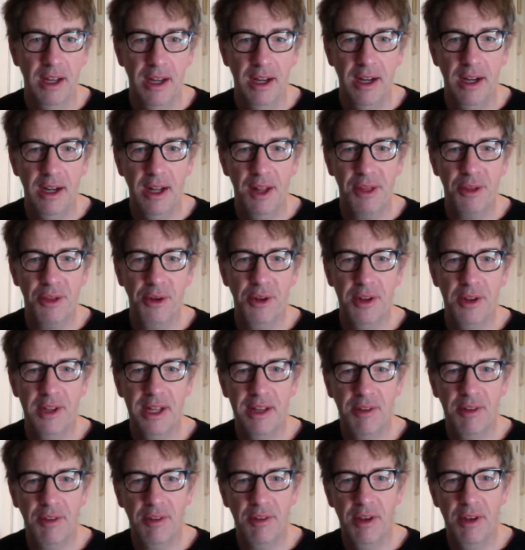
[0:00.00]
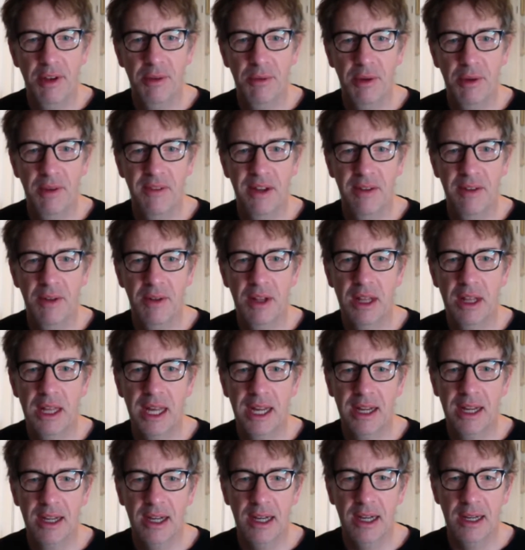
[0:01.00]
And I thought these two women with their
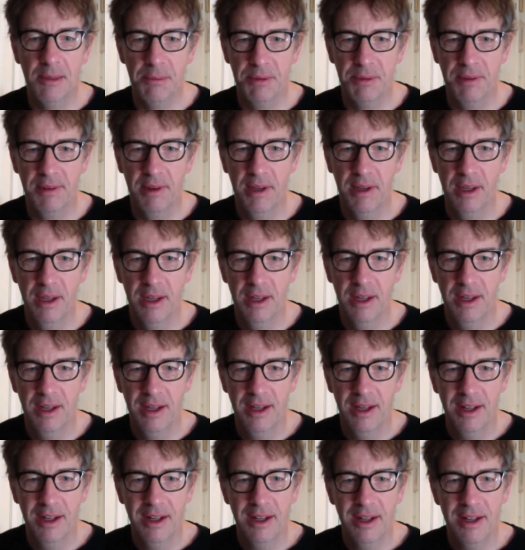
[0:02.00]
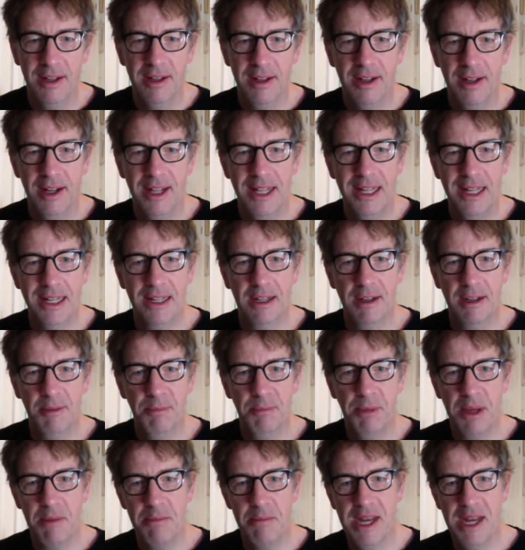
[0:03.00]
cups looked like they could
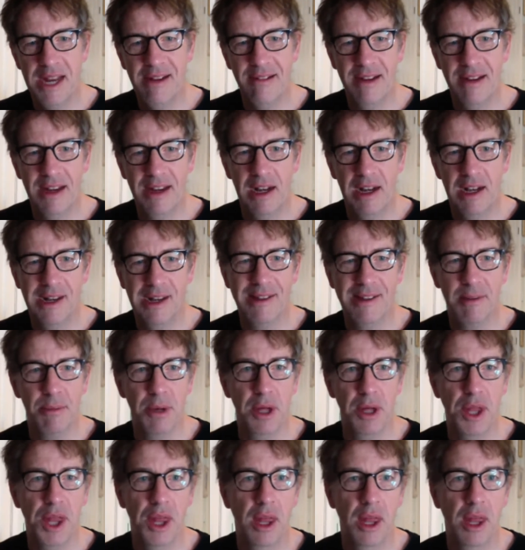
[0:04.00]
be Mary and Elizabeth.